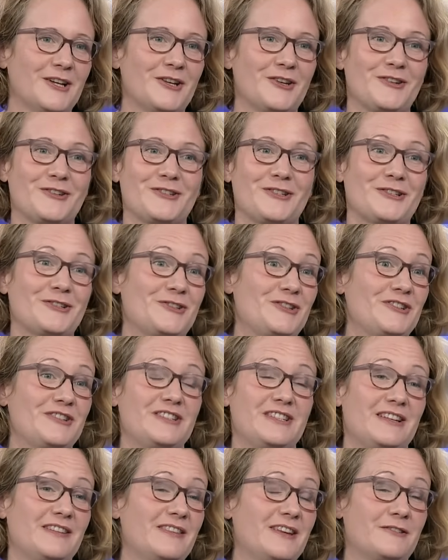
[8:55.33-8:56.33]
So just
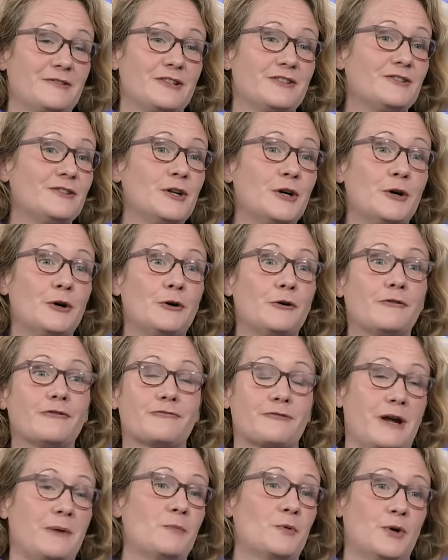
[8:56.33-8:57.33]
that there is no
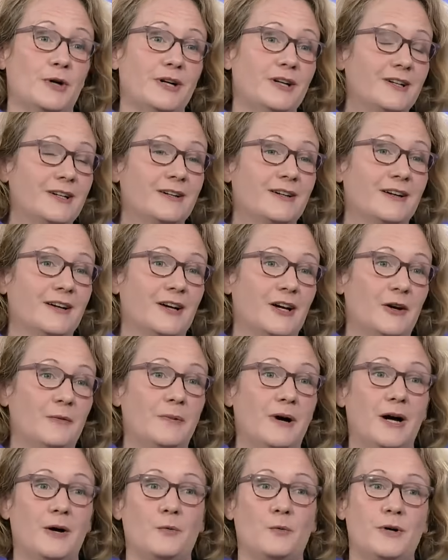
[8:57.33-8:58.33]
framework
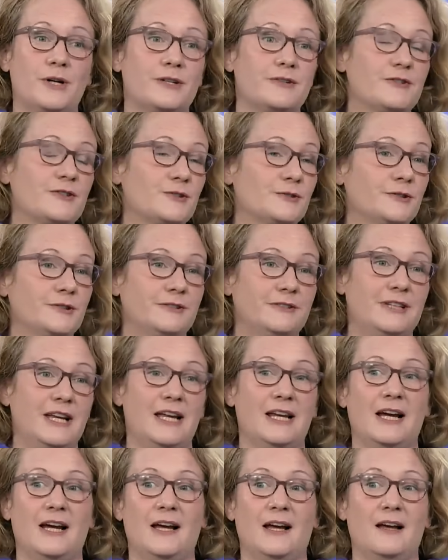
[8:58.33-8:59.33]
about where to store the
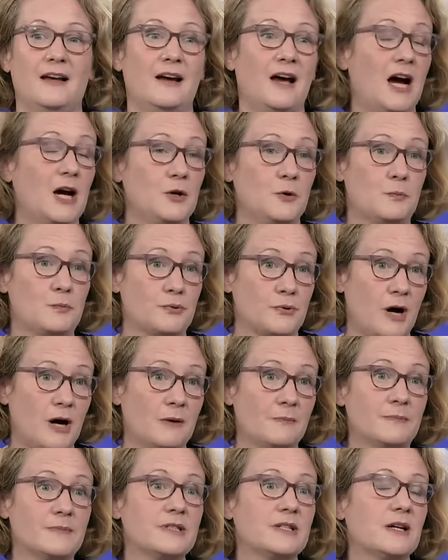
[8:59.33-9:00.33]
data, how to
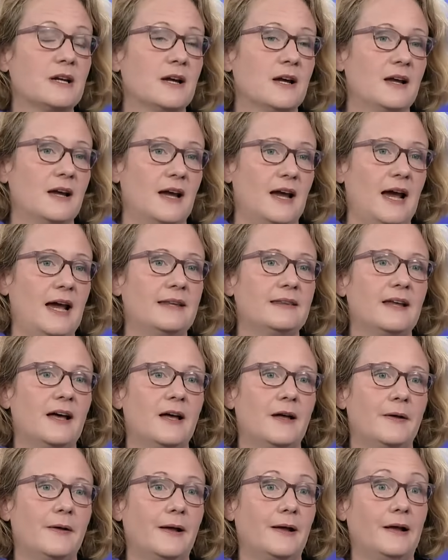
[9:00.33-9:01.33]
prompt, and
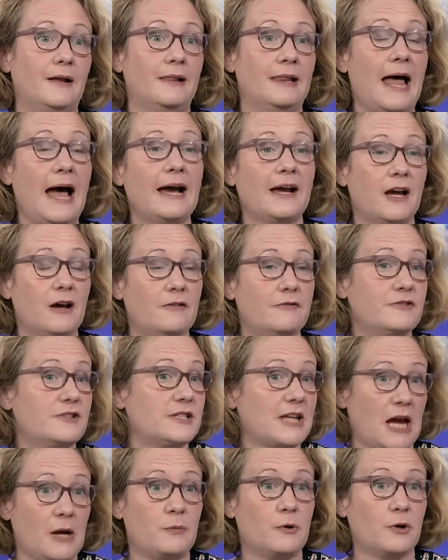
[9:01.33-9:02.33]
a lack of
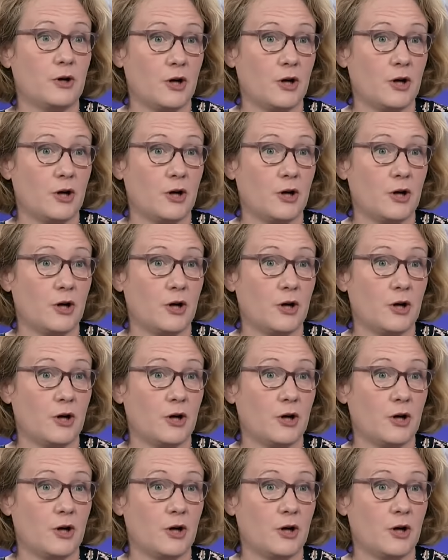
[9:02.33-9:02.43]
cyber